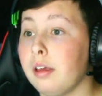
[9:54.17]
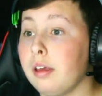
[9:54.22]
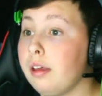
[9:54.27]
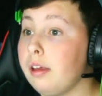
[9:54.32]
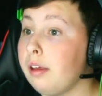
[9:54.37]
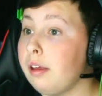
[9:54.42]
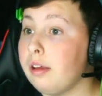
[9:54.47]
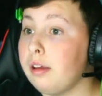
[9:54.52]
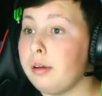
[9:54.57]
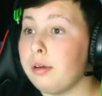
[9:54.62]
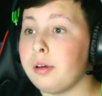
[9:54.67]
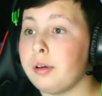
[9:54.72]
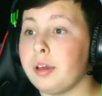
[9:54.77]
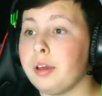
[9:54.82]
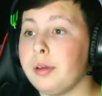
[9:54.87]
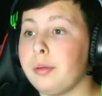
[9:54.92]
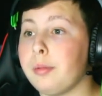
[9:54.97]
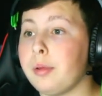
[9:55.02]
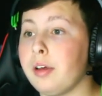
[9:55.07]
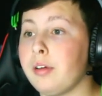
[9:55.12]
Okay,
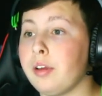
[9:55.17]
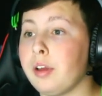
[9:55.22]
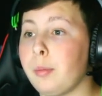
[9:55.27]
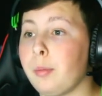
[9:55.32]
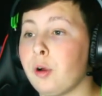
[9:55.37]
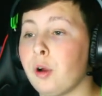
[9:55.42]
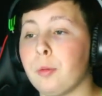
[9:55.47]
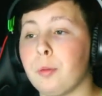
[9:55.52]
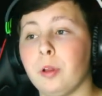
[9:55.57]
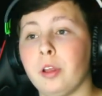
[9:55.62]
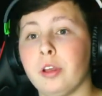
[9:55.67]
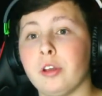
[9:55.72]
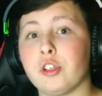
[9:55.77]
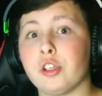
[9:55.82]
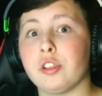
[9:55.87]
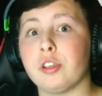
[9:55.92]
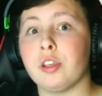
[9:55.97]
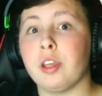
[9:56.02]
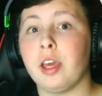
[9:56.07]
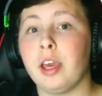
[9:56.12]
having a properly
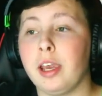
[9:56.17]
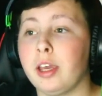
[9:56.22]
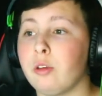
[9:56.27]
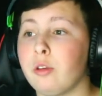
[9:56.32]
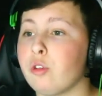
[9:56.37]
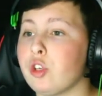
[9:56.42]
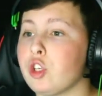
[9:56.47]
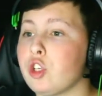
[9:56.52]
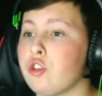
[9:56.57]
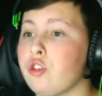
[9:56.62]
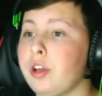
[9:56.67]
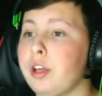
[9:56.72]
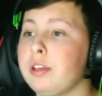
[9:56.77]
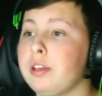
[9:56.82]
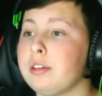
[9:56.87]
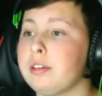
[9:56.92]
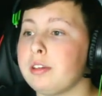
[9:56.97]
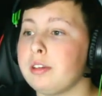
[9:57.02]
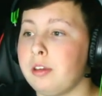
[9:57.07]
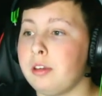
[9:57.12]
adjusted head restraint.
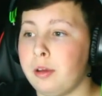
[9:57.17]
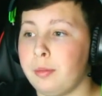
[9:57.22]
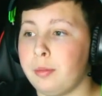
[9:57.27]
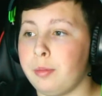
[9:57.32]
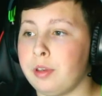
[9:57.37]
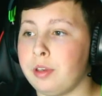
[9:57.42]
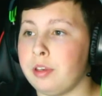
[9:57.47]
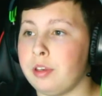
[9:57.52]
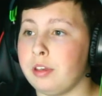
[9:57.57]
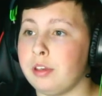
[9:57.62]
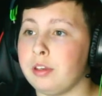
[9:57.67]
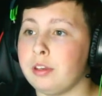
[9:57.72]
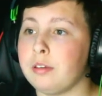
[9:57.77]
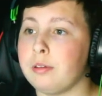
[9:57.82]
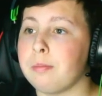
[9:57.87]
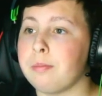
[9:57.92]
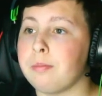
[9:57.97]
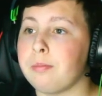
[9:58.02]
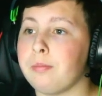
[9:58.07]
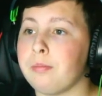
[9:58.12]
Yep, indeed.
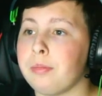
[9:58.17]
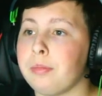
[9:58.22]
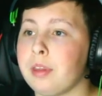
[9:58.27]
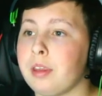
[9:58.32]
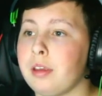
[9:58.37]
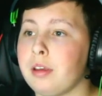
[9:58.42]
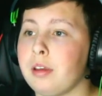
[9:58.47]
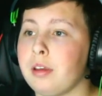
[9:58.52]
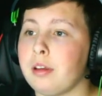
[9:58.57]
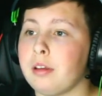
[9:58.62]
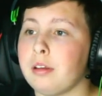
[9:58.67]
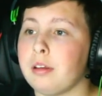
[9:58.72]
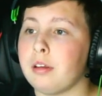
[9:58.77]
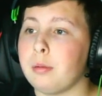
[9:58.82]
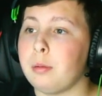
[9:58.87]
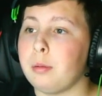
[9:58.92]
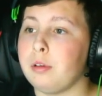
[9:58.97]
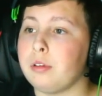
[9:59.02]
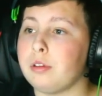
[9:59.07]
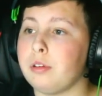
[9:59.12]

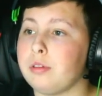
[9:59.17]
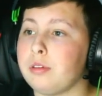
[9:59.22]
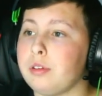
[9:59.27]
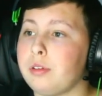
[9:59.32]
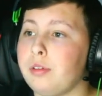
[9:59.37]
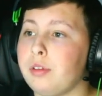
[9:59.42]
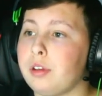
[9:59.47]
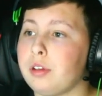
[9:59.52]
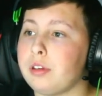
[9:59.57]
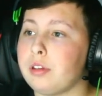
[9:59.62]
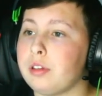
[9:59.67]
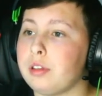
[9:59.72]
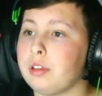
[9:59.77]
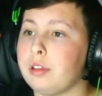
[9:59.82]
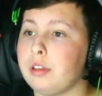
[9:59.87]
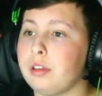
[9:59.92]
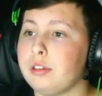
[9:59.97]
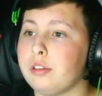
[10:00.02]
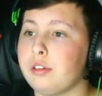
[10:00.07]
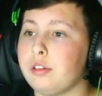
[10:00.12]
Police officer flashes
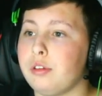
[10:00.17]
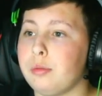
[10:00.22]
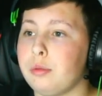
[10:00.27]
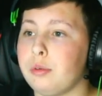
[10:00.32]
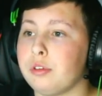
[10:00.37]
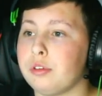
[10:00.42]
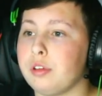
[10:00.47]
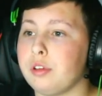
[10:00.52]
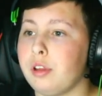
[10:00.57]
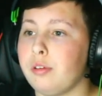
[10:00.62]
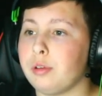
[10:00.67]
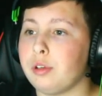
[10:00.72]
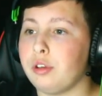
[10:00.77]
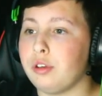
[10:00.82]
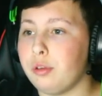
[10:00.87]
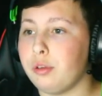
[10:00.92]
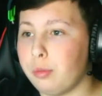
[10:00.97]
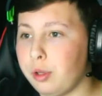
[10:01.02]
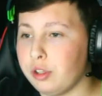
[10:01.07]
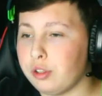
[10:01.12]
headlights. You and points to left. What do you do?
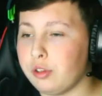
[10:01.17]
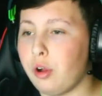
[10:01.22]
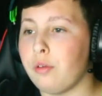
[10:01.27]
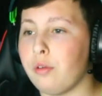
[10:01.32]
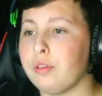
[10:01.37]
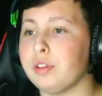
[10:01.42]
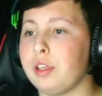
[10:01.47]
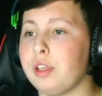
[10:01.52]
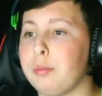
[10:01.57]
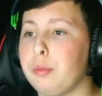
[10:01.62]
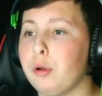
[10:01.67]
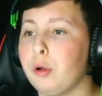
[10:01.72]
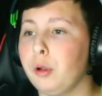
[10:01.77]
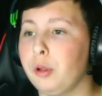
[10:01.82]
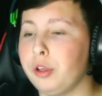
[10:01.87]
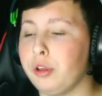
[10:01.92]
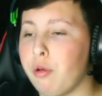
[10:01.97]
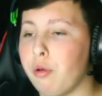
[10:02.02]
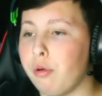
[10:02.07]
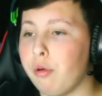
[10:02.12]
Well, he's obviously pulling
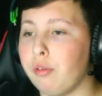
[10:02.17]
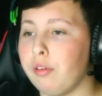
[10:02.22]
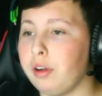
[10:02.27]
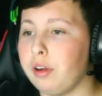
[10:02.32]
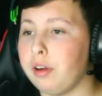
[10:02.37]
you over.